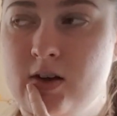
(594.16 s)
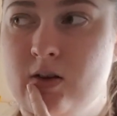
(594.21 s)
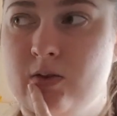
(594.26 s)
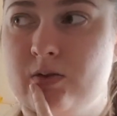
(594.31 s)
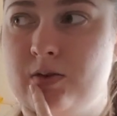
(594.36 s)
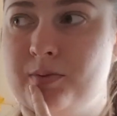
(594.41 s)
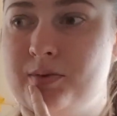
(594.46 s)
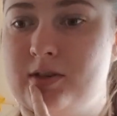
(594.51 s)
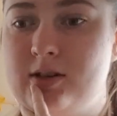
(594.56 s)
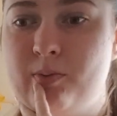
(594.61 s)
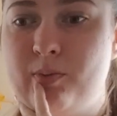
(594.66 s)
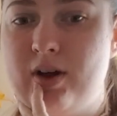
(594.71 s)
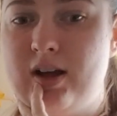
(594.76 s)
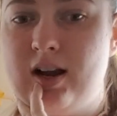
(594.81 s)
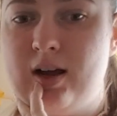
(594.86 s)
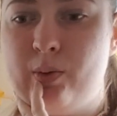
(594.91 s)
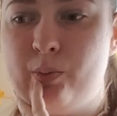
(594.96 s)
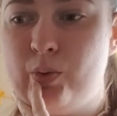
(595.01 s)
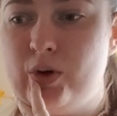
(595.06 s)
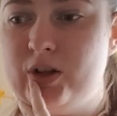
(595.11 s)
from somewhere
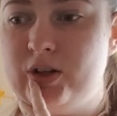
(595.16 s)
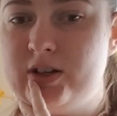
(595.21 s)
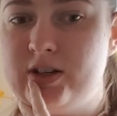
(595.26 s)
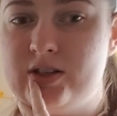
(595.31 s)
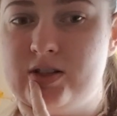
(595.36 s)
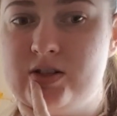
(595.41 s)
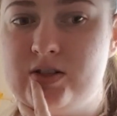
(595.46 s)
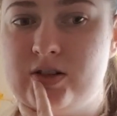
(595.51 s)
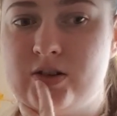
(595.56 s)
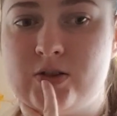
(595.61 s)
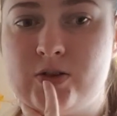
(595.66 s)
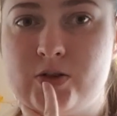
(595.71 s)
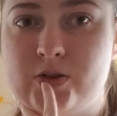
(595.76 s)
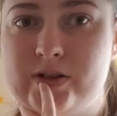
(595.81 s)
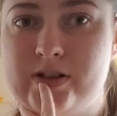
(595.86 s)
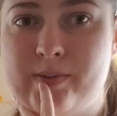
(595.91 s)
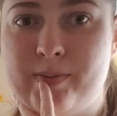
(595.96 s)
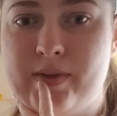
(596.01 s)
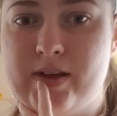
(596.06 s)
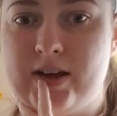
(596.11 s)
like Wilkinson's or
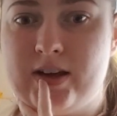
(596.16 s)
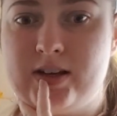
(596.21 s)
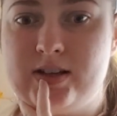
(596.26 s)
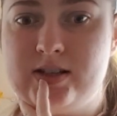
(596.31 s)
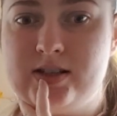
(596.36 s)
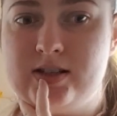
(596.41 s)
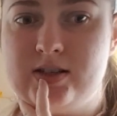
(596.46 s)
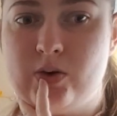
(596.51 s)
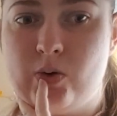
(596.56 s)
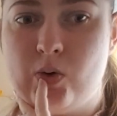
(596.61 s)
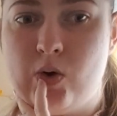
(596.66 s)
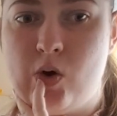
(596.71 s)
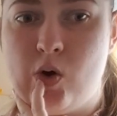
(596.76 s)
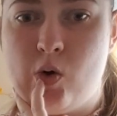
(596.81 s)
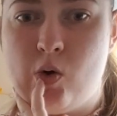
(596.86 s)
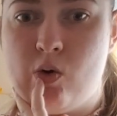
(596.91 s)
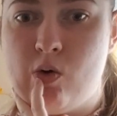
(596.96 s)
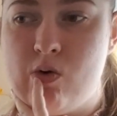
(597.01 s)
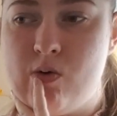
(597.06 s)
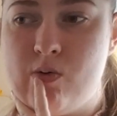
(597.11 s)
something,
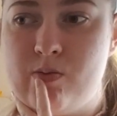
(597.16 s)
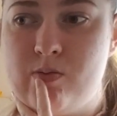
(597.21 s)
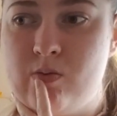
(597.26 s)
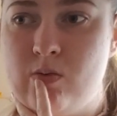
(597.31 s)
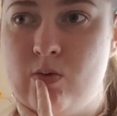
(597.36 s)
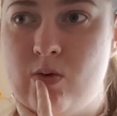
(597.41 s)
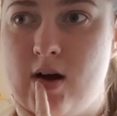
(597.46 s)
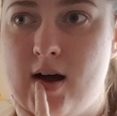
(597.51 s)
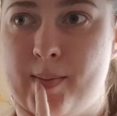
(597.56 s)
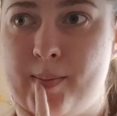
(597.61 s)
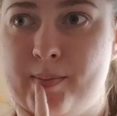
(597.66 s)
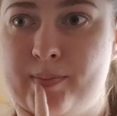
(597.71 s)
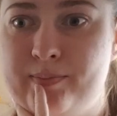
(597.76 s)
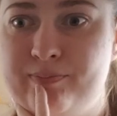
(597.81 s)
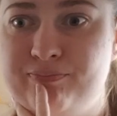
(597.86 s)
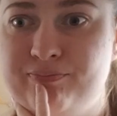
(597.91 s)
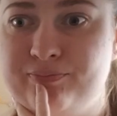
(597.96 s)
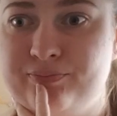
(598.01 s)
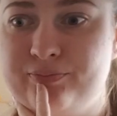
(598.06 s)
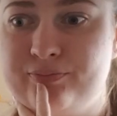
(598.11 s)
or
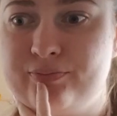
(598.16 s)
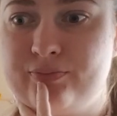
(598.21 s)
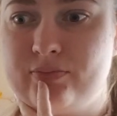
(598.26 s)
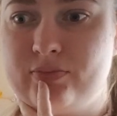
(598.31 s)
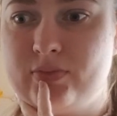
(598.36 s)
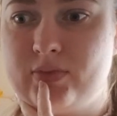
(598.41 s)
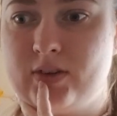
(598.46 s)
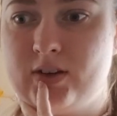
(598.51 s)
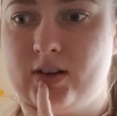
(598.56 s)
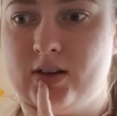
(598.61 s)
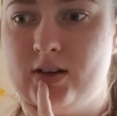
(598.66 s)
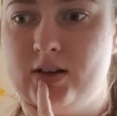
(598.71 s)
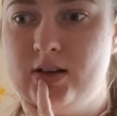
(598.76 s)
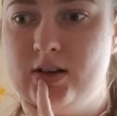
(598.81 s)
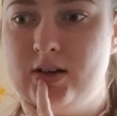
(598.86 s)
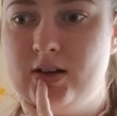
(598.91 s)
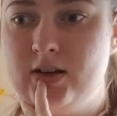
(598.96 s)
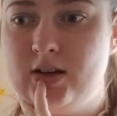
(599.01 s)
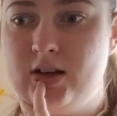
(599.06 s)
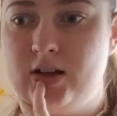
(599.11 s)

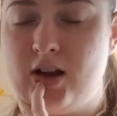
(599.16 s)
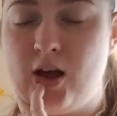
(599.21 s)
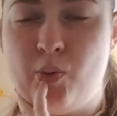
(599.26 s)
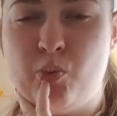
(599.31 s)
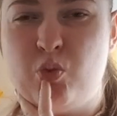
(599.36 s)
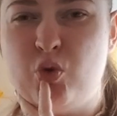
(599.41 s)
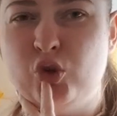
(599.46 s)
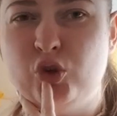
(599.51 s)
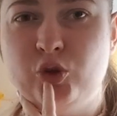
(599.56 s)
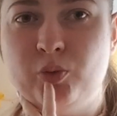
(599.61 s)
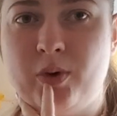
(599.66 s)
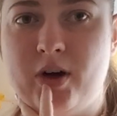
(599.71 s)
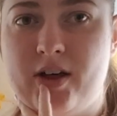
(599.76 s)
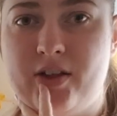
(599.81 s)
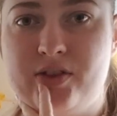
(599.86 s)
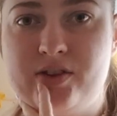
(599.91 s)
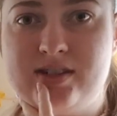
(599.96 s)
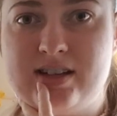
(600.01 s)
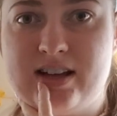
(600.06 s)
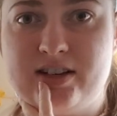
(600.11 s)
like
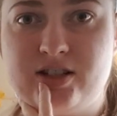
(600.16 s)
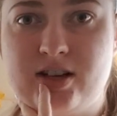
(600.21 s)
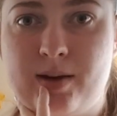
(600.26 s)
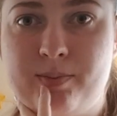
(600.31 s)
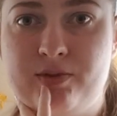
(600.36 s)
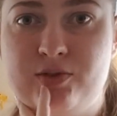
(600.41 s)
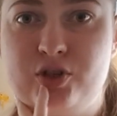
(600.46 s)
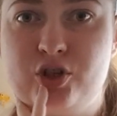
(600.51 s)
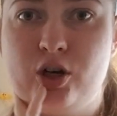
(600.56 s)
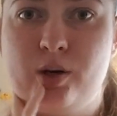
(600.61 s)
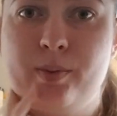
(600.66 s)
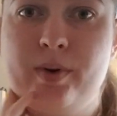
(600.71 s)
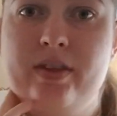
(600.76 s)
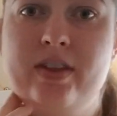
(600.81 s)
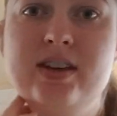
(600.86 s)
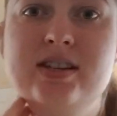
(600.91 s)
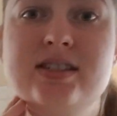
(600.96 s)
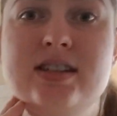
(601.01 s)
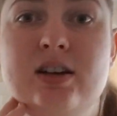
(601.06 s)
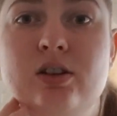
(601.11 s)
Woolworths, that type of shop where
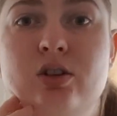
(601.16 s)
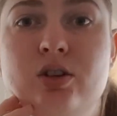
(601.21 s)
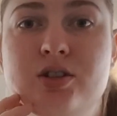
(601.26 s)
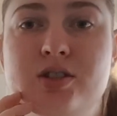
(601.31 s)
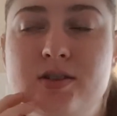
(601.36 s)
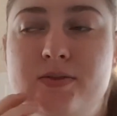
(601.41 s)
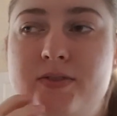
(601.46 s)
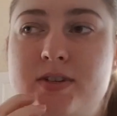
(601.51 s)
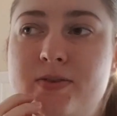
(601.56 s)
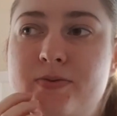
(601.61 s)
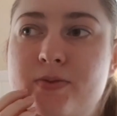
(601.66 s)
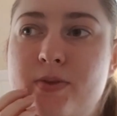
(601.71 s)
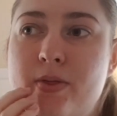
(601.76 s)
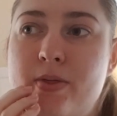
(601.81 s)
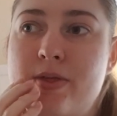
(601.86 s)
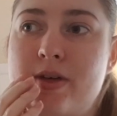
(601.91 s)
they sell lots of different